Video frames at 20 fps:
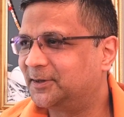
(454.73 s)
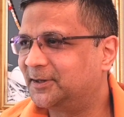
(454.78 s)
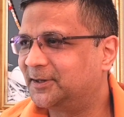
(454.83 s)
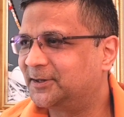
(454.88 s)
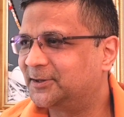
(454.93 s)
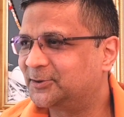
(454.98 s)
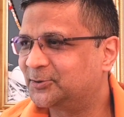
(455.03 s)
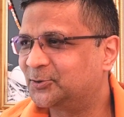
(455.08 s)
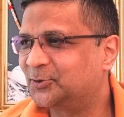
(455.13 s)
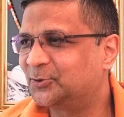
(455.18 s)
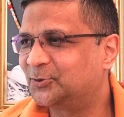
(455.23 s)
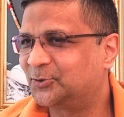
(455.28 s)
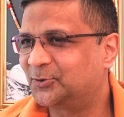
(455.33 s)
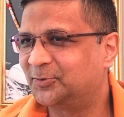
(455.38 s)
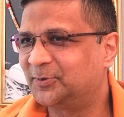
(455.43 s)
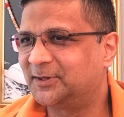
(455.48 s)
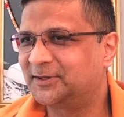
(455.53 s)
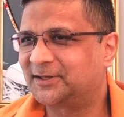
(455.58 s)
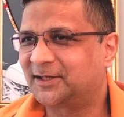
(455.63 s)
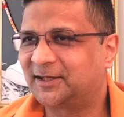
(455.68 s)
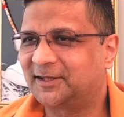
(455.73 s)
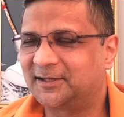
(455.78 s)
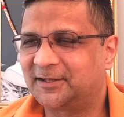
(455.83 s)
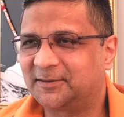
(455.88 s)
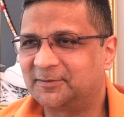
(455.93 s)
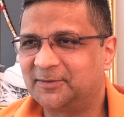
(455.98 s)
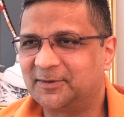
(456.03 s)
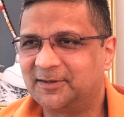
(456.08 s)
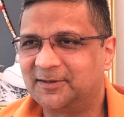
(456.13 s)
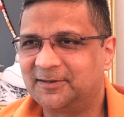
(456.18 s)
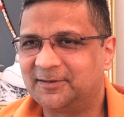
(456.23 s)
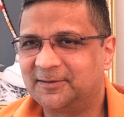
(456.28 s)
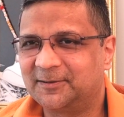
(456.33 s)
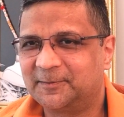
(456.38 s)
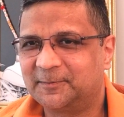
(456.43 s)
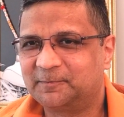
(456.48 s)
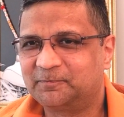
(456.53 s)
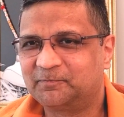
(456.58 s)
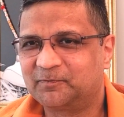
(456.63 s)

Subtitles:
It is good to be charitable.